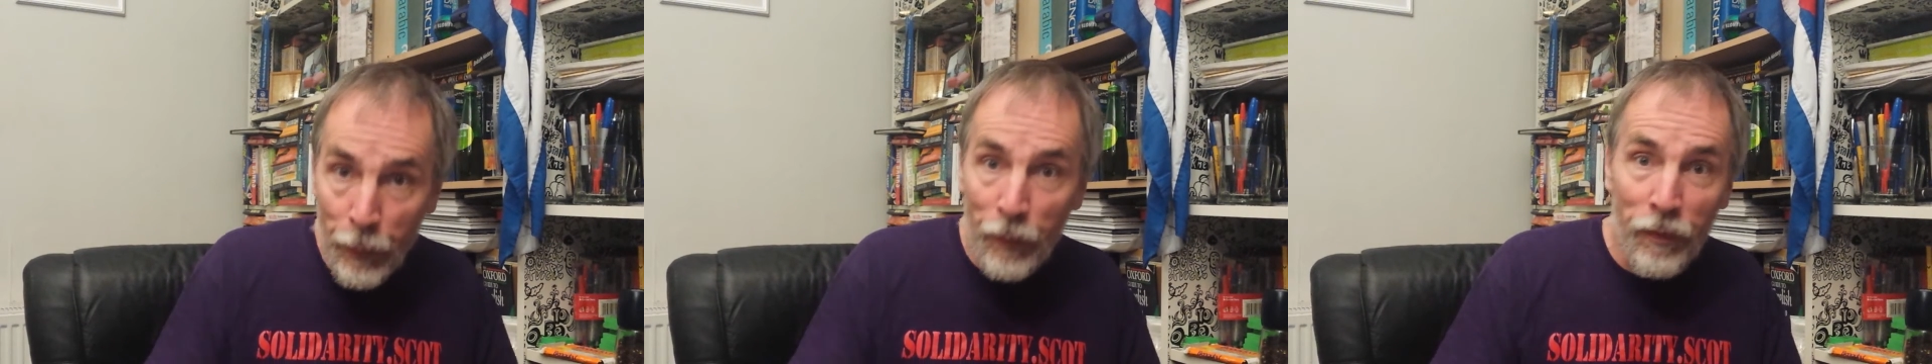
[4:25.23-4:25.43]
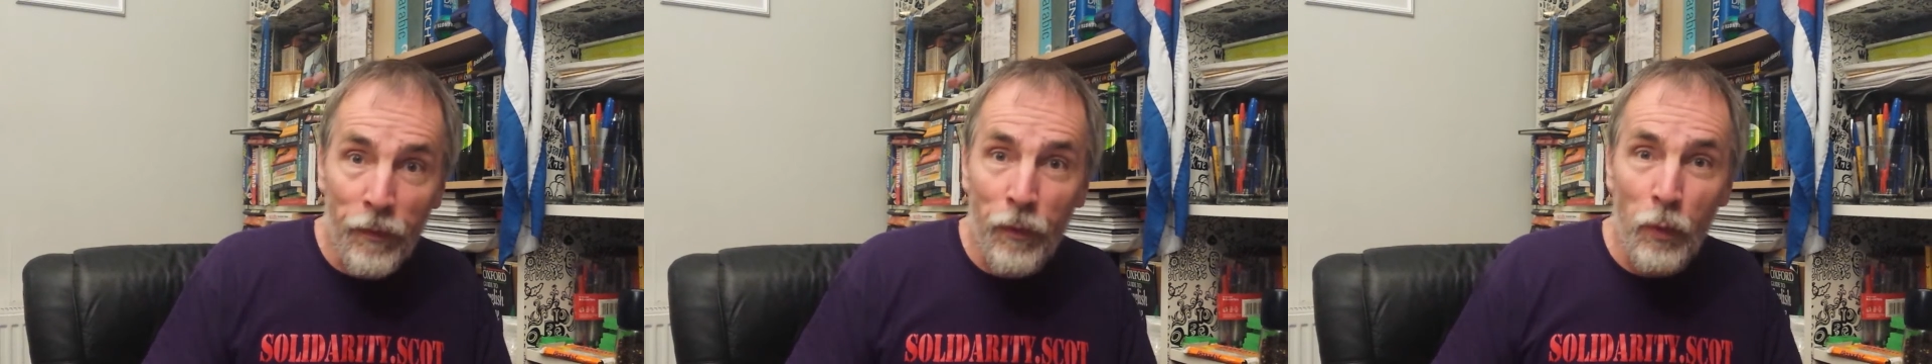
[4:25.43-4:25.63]

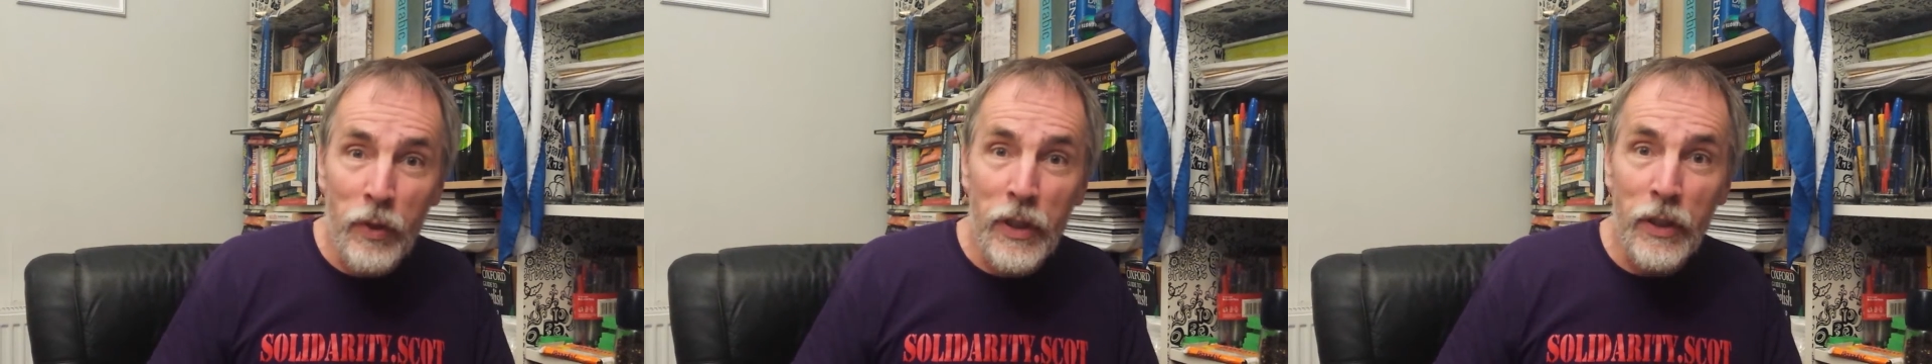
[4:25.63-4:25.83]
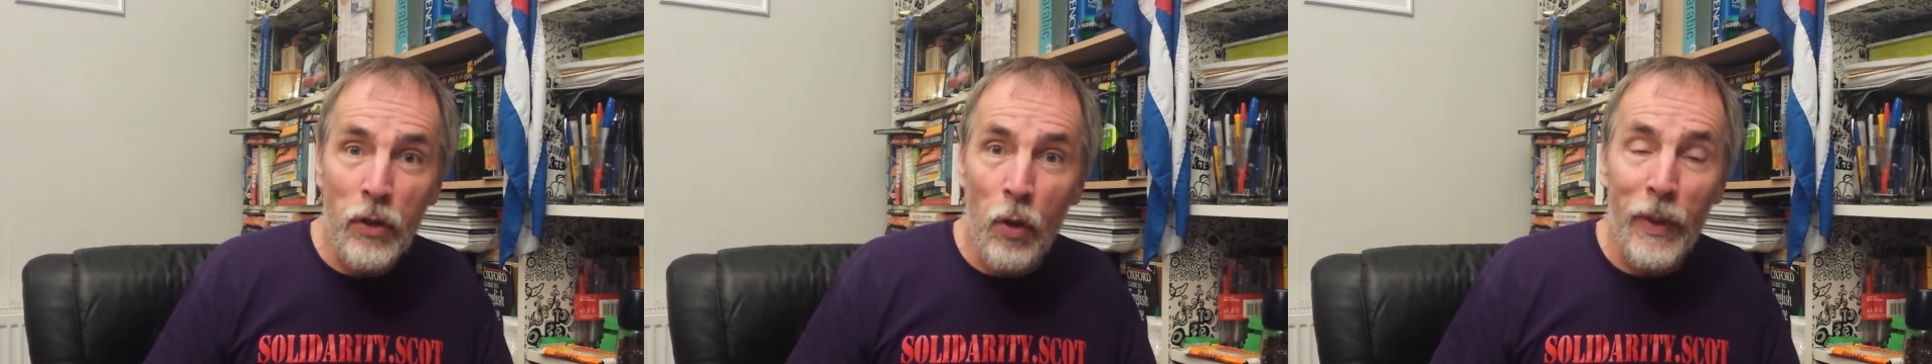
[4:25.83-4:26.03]
if we
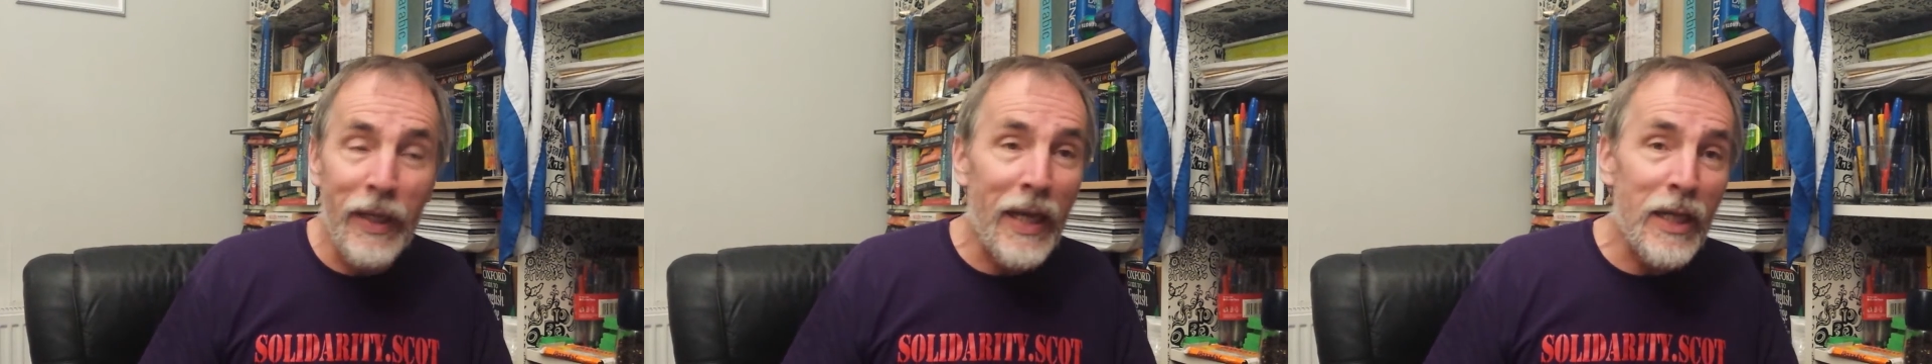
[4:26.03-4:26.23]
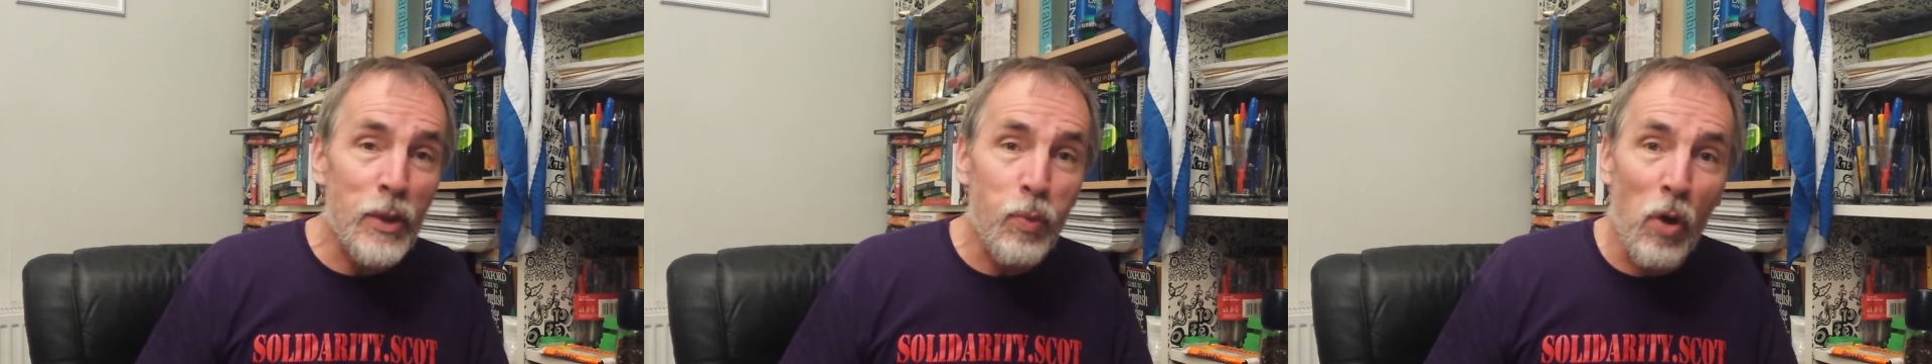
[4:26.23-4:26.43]
voted no. And
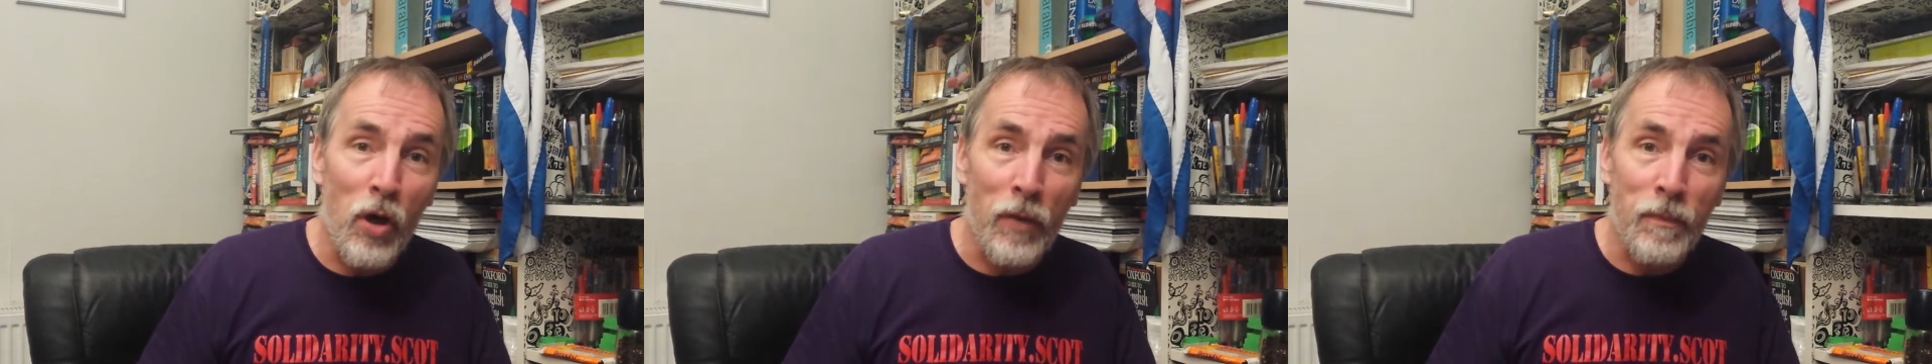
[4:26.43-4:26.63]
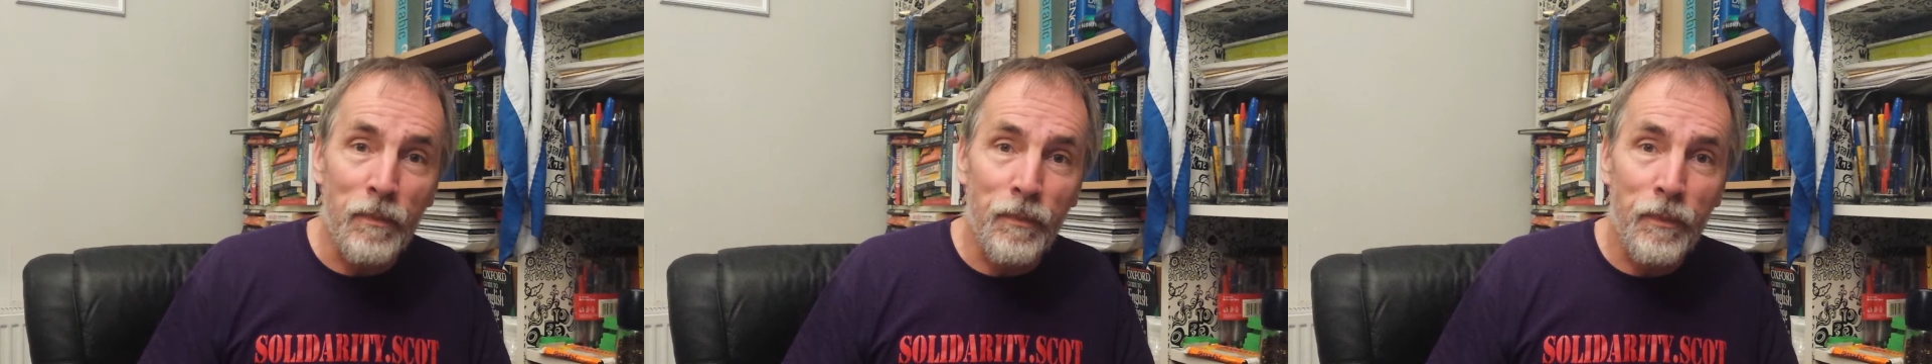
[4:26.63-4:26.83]
guess
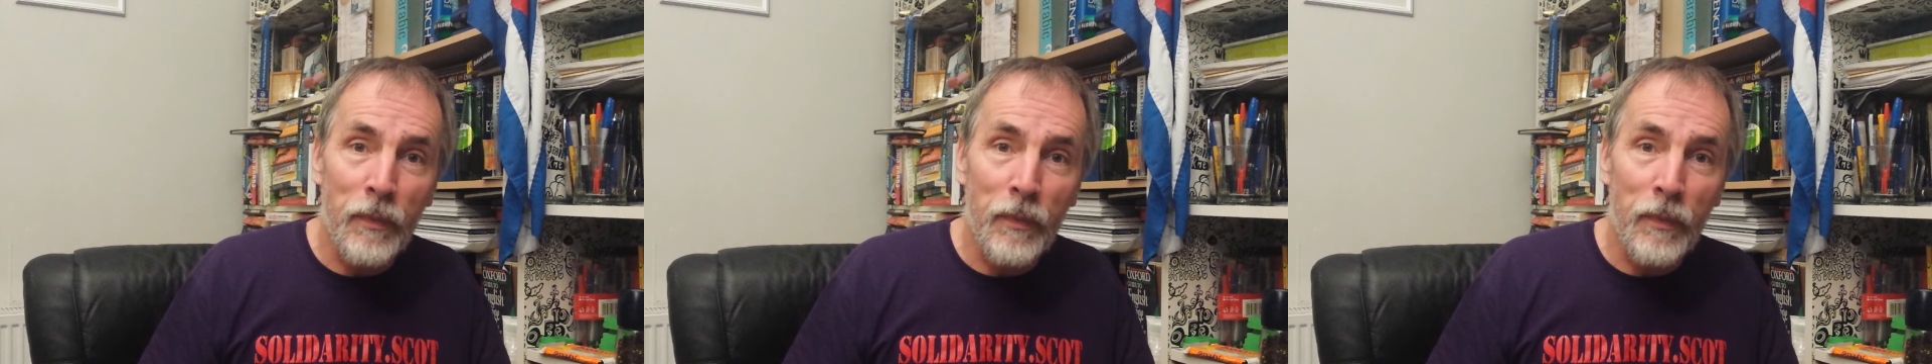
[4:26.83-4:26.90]
what?